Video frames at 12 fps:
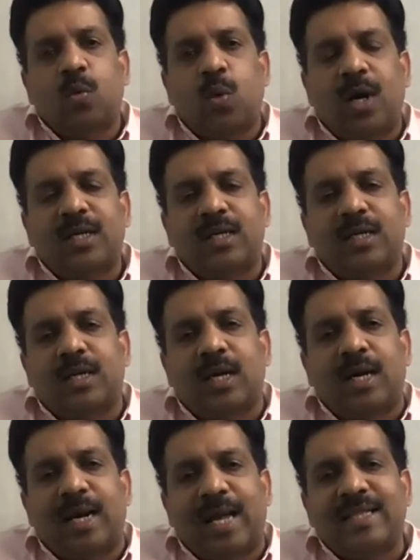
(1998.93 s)
what
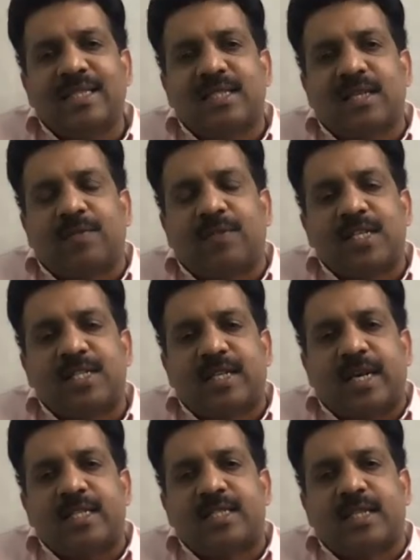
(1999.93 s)
lengths of these
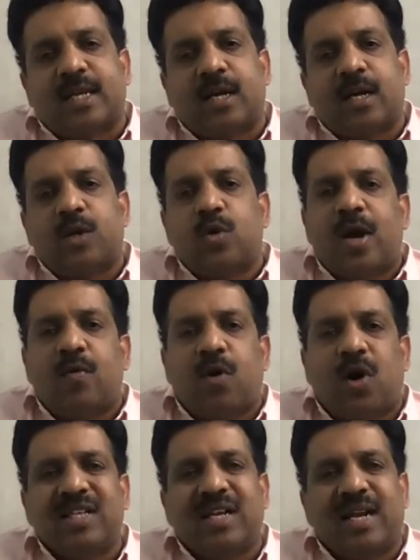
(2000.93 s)
tents you have
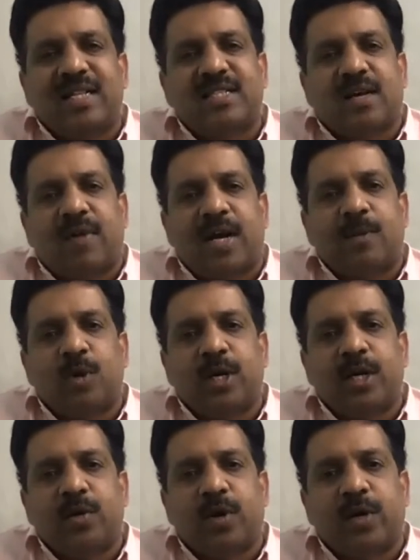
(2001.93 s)
all the lengths available
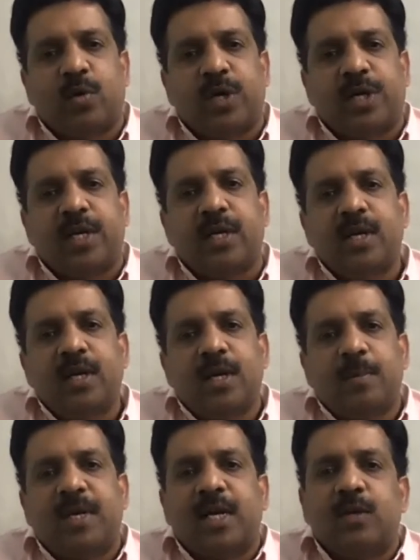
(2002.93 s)
in your OT
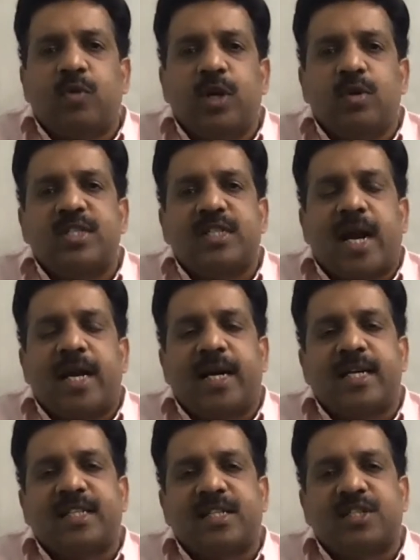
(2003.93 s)
because we use
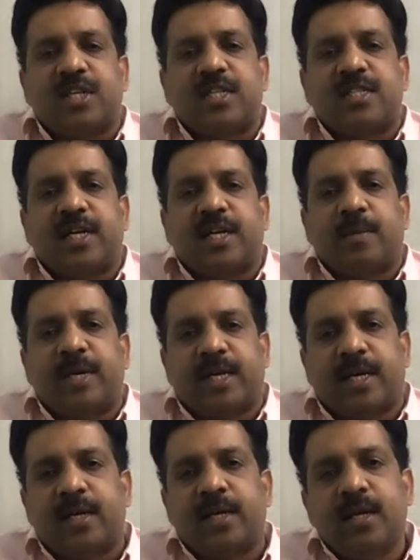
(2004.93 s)
standard 16
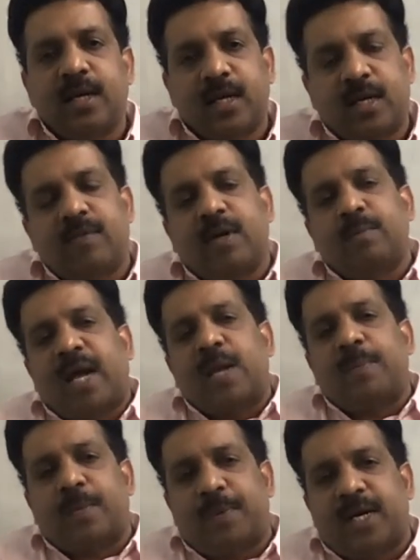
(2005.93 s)
centimeter even my
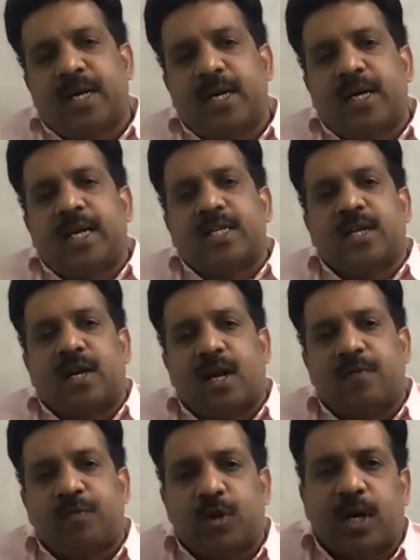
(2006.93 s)
paper yeah. in Indian Journal
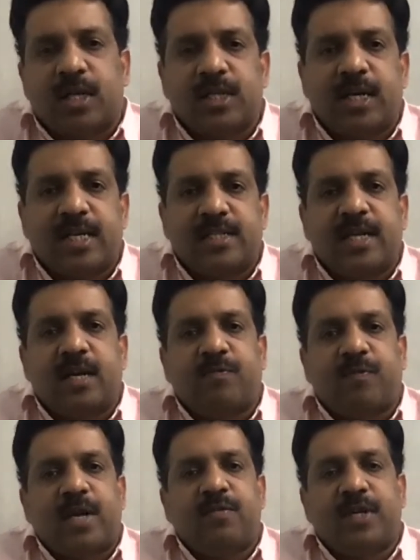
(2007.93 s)
of Urology less than
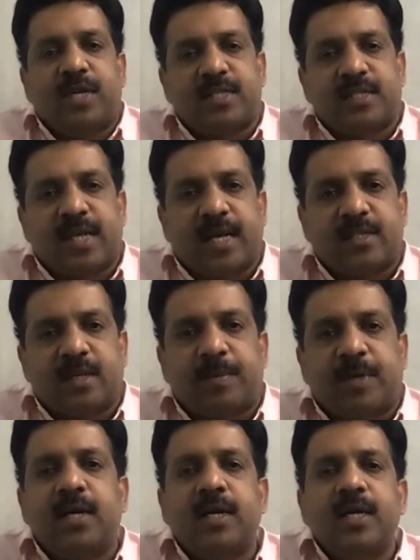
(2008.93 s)
5 years is
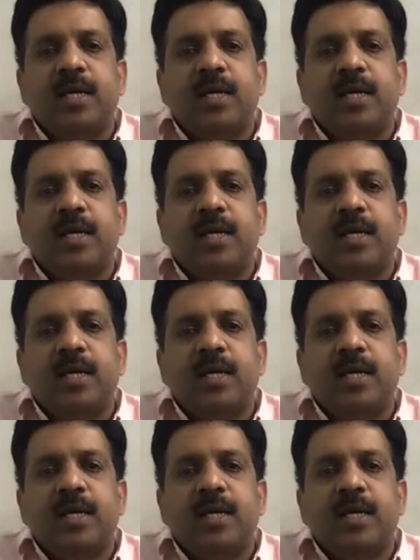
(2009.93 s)
accepted